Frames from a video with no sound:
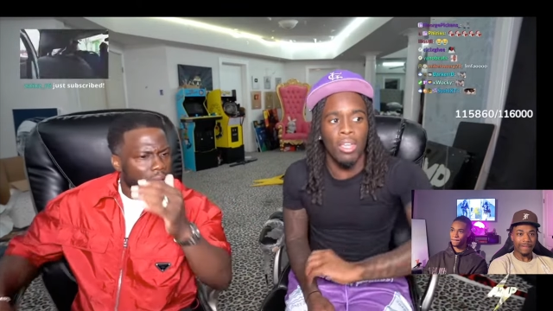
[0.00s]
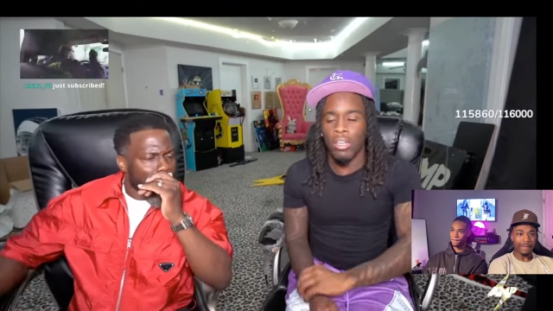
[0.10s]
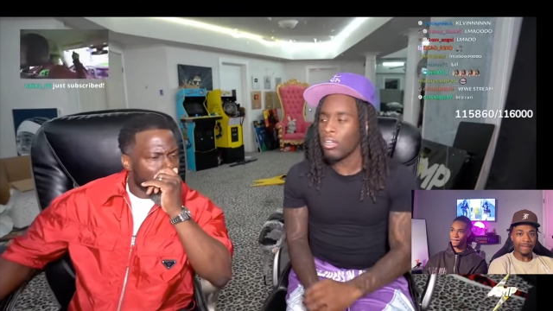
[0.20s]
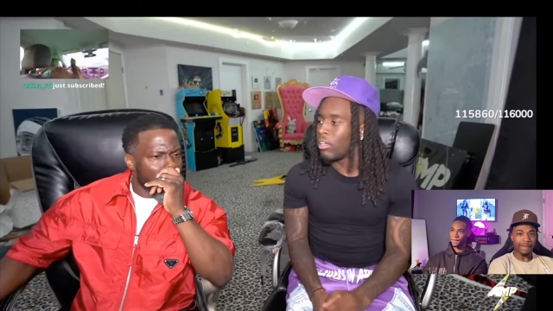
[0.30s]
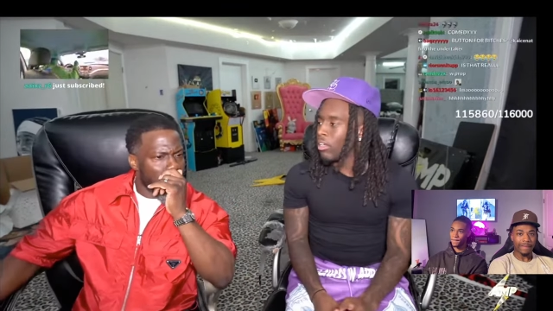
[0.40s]

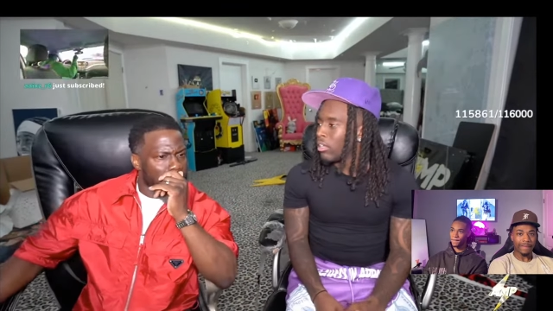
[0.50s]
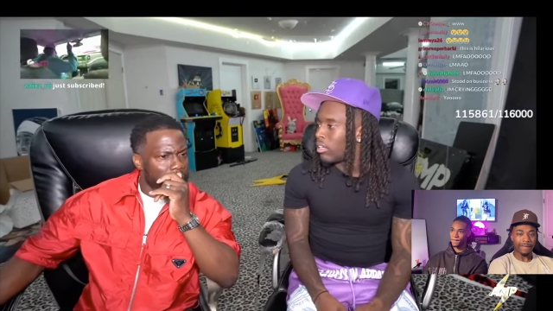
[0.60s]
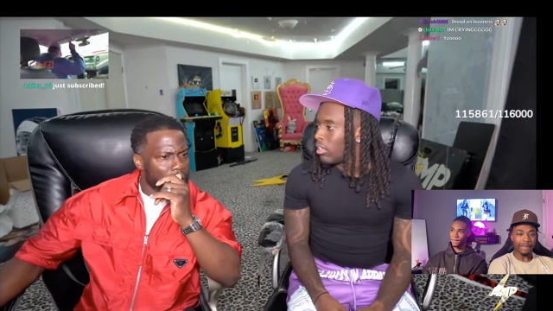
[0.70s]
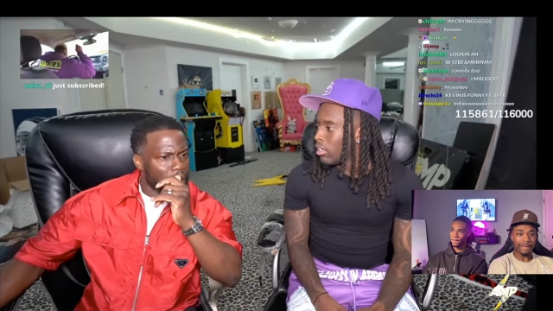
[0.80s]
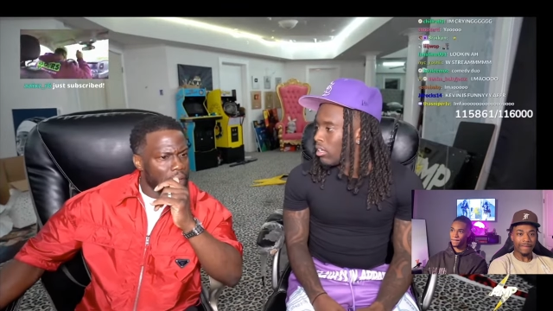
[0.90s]

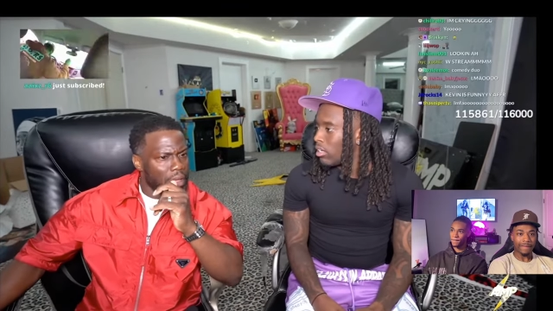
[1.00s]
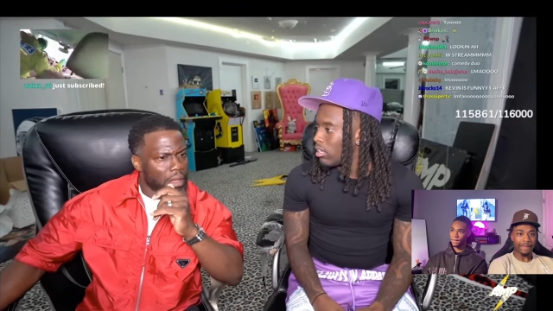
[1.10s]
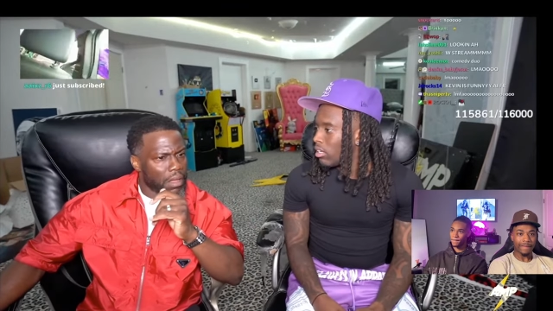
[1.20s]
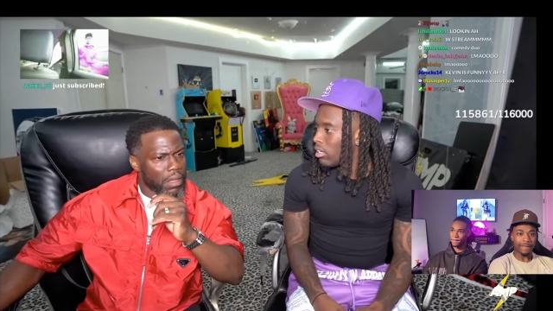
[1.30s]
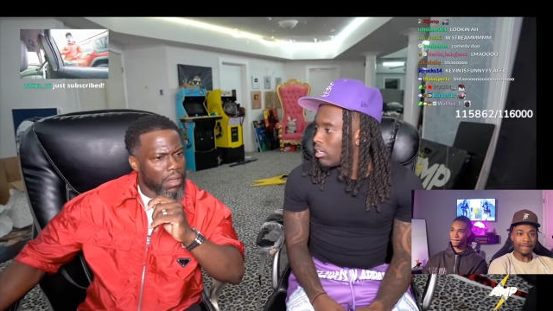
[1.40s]

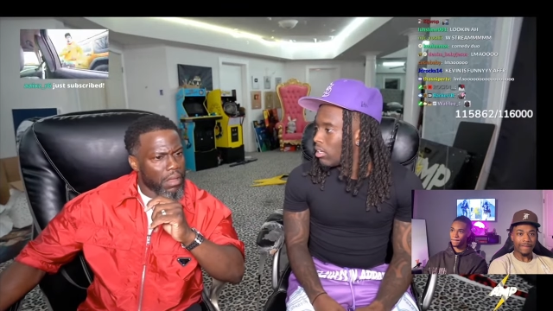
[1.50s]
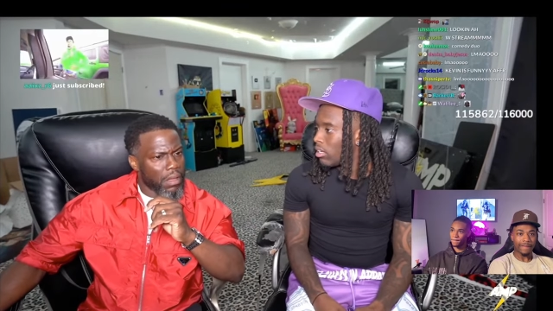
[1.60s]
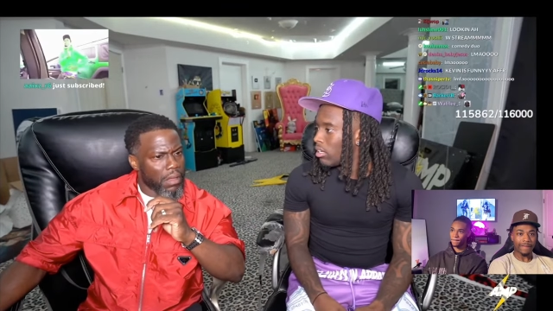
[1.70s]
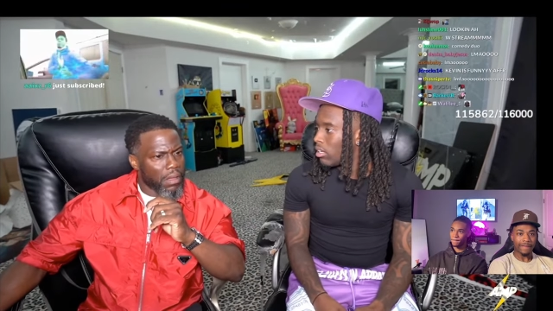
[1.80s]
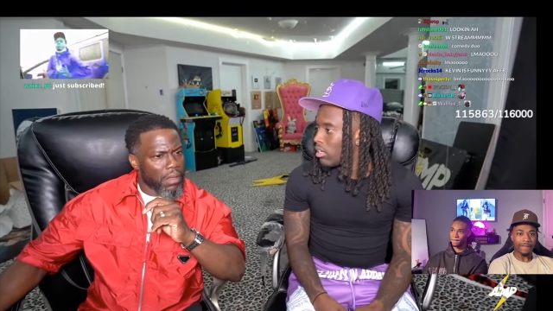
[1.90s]

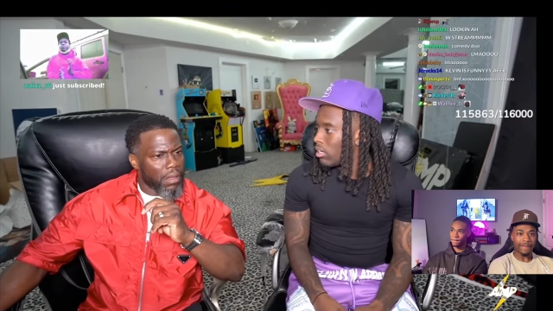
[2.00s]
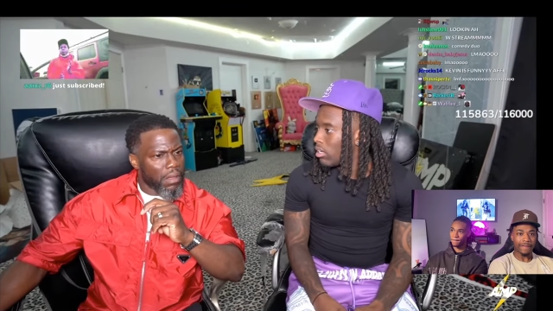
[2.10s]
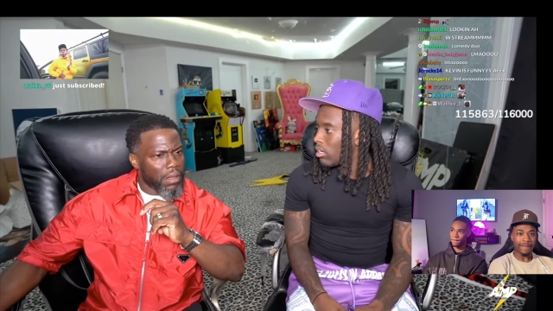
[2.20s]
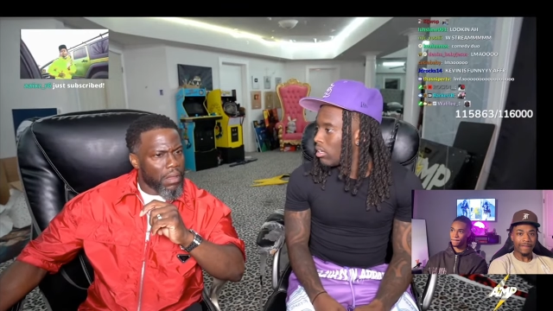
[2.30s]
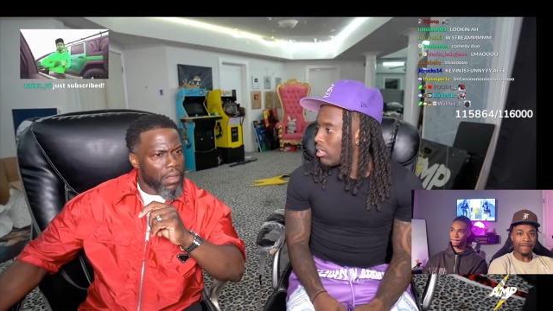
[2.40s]

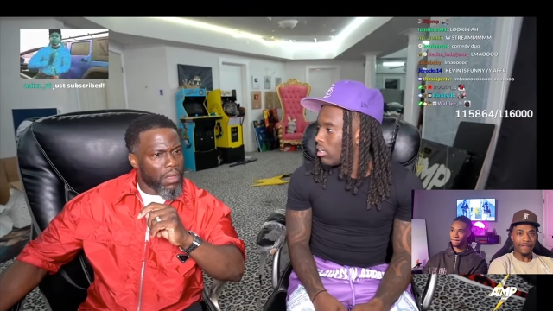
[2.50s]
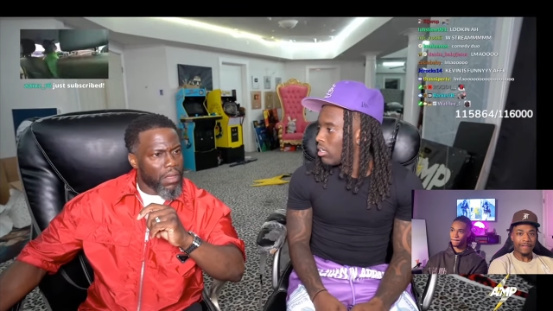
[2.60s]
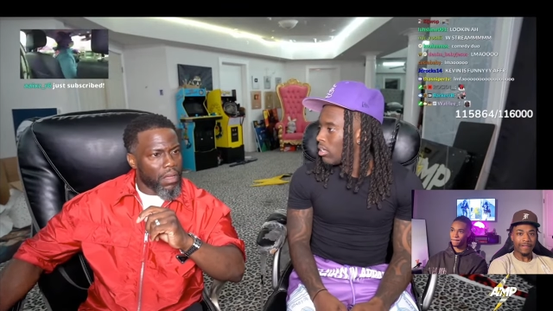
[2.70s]
Nobody speaks.